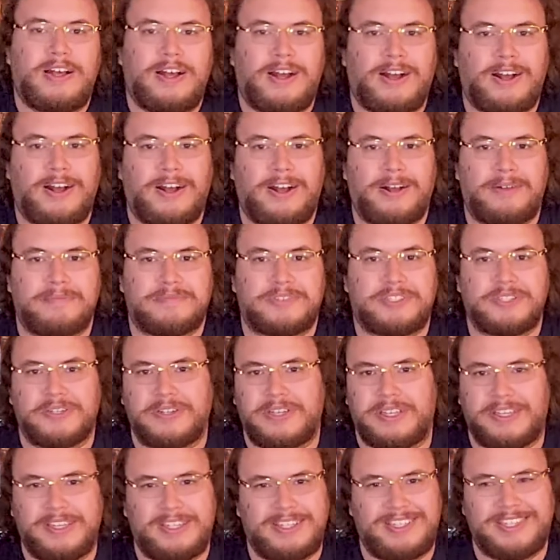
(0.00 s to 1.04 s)
So,
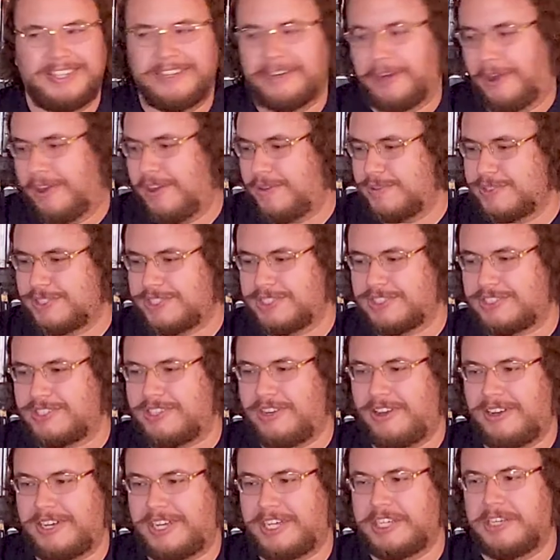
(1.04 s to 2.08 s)
you know, I was just
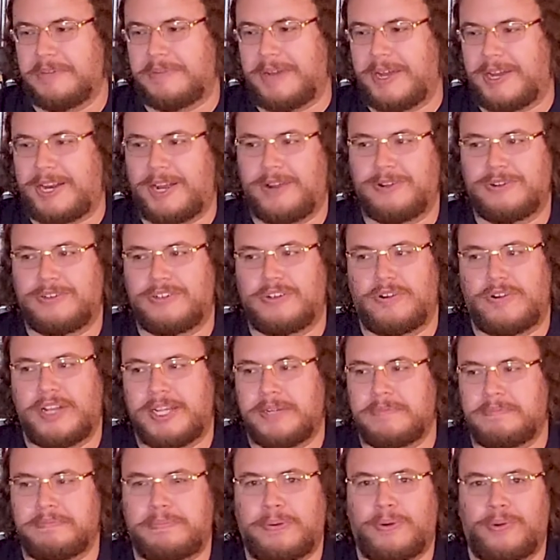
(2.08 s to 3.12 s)
talking about how
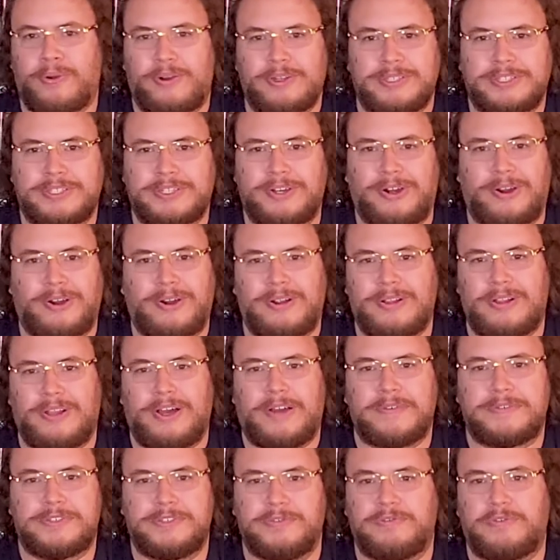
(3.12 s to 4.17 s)
great Boris
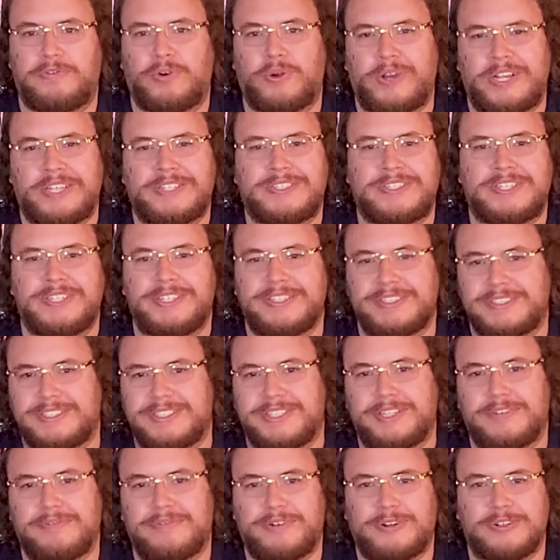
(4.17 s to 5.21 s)
Karloff's voice is in
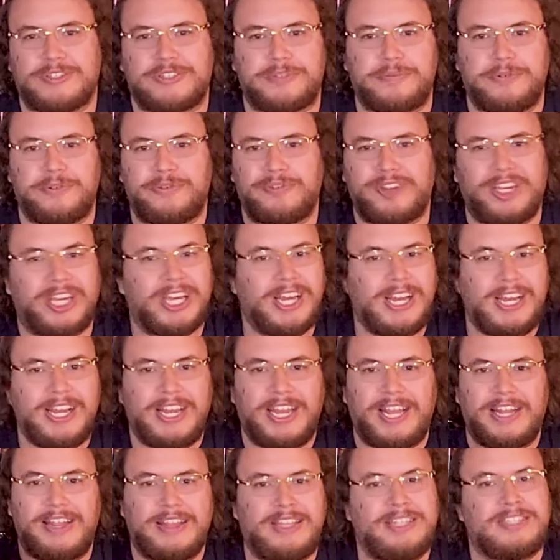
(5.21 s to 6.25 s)
the first movie.
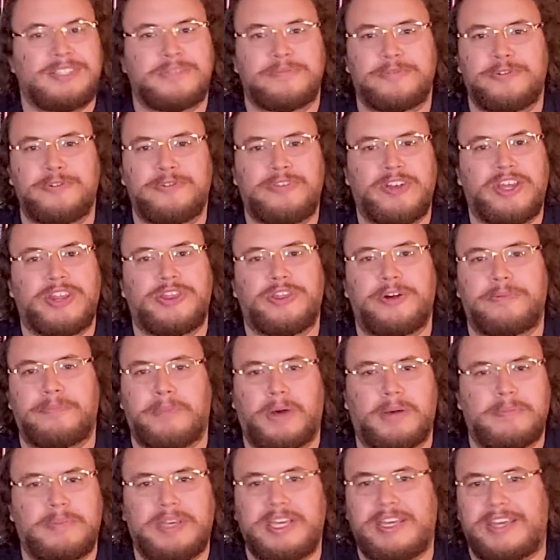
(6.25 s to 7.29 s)
In this movie, the
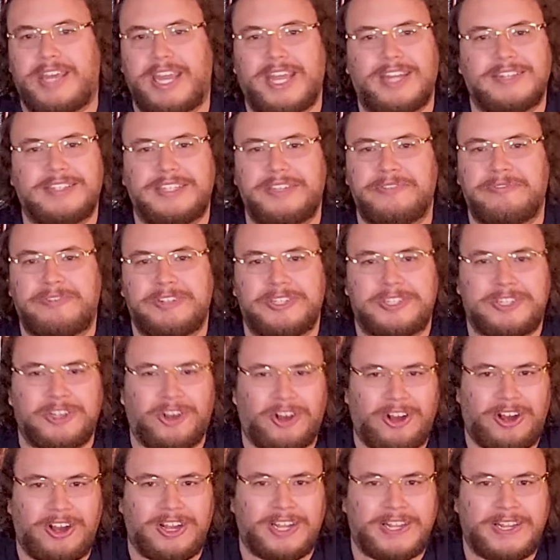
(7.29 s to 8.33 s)
mummy can't even
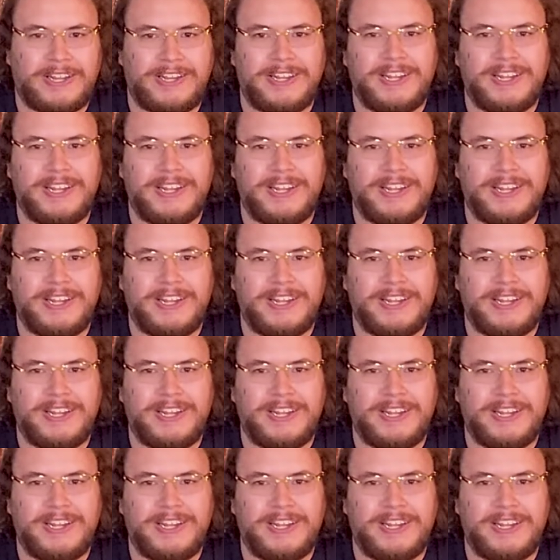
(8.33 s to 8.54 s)
talk.